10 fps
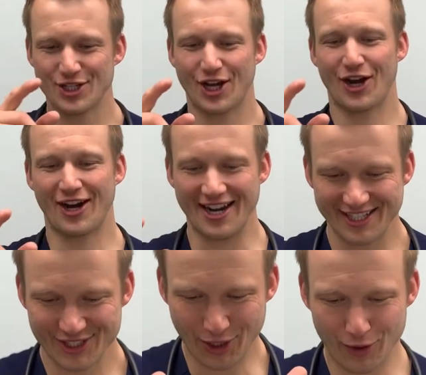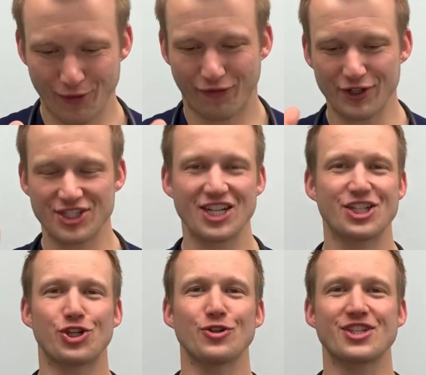All right, so first it
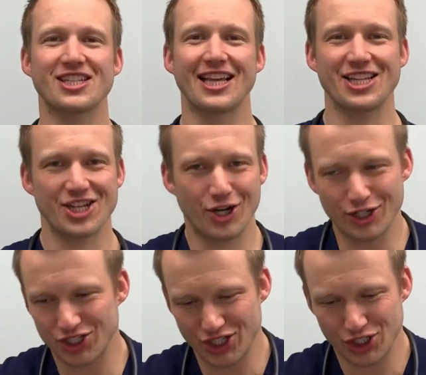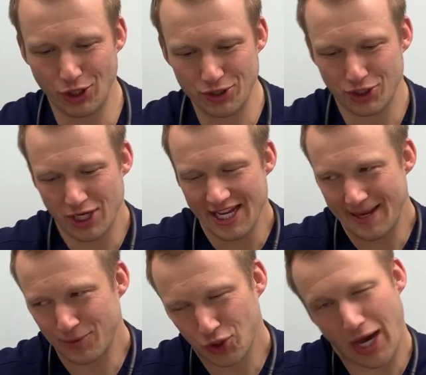shows this lady, it shows
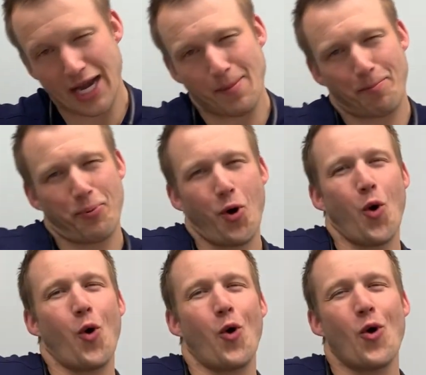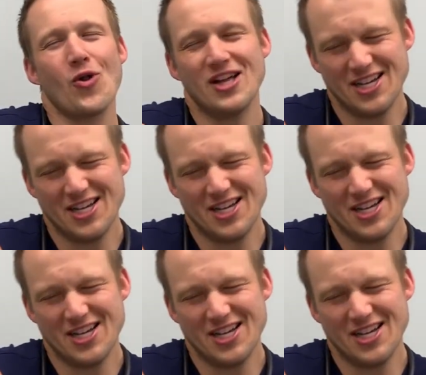him trying to pull